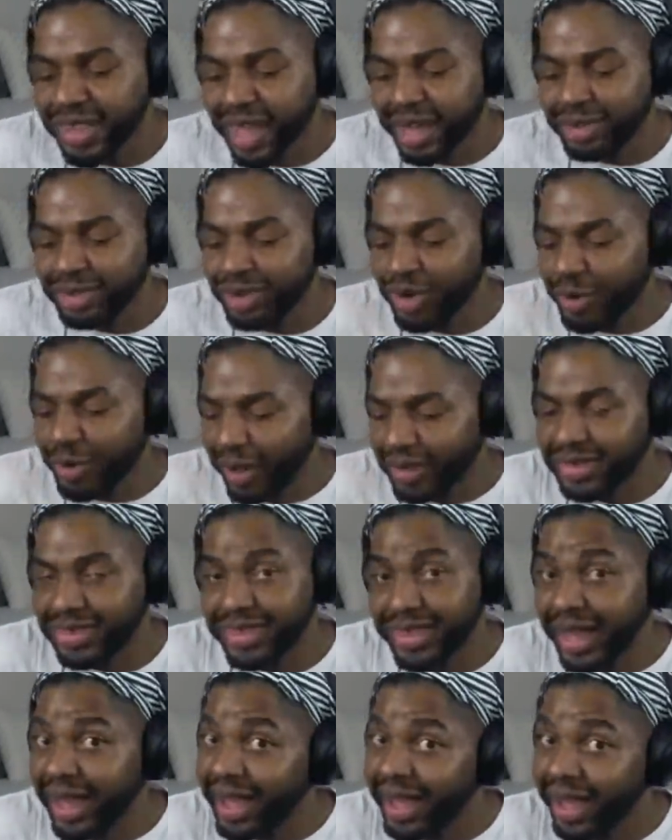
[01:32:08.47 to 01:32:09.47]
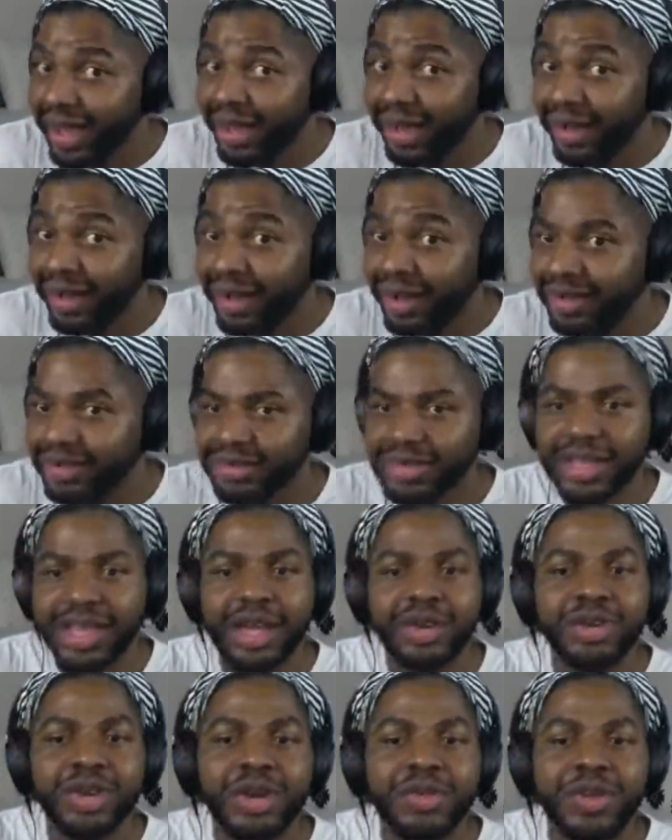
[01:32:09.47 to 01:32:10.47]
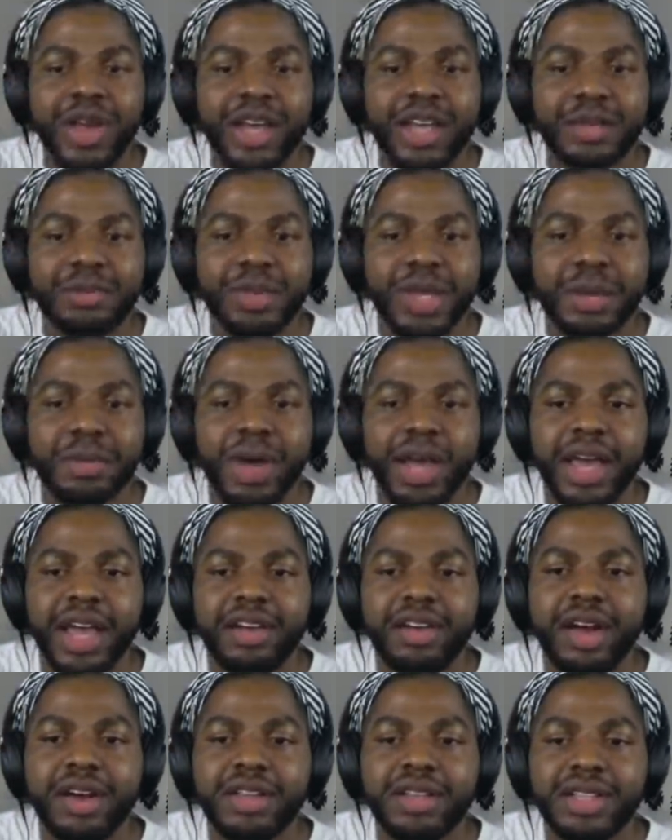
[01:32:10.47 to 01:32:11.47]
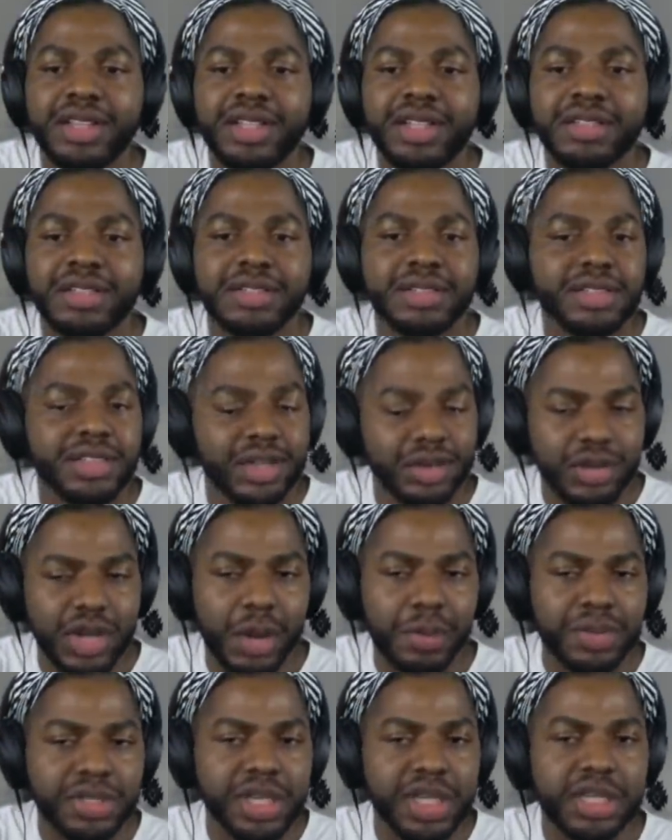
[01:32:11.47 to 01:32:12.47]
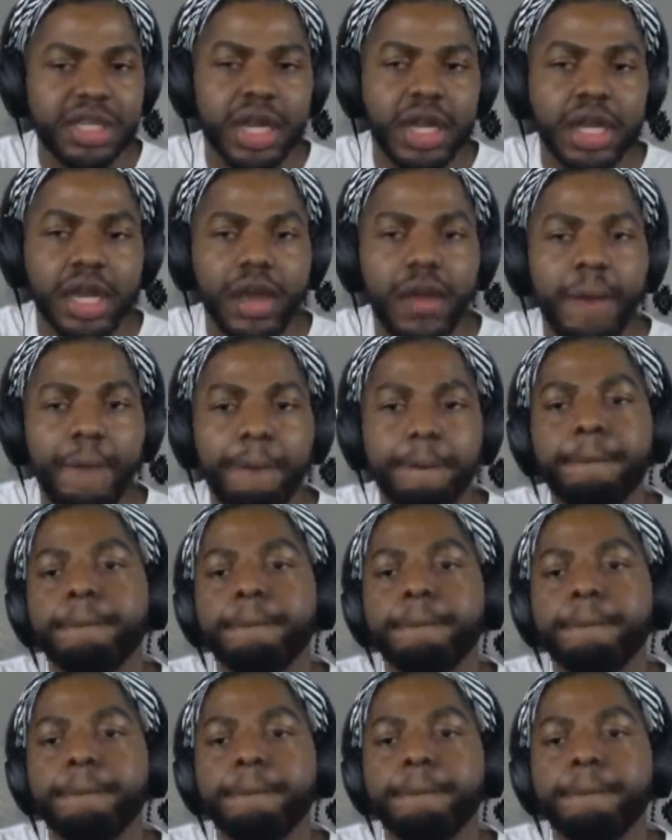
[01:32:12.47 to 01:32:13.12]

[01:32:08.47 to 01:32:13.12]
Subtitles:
don't know about that. Like, I don't know if I could pick my hair out and then still not protect it at night.